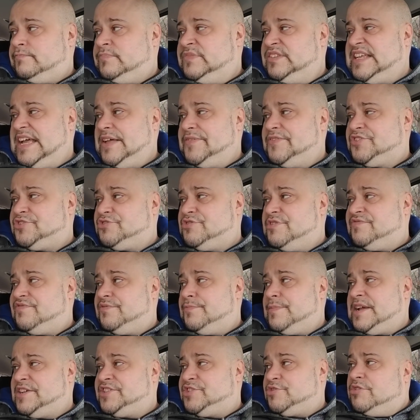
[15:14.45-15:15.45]
Down the street from
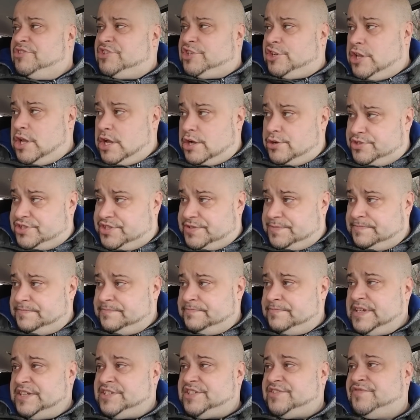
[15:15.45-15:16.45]
my store. It's closed.
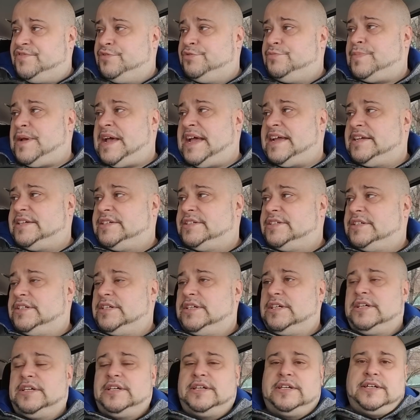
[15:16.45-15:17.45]
It's a food bank.
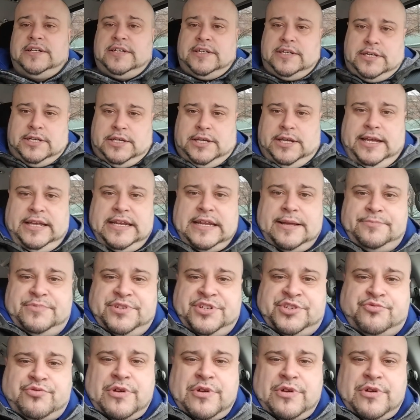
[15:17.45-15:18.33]
And I'm just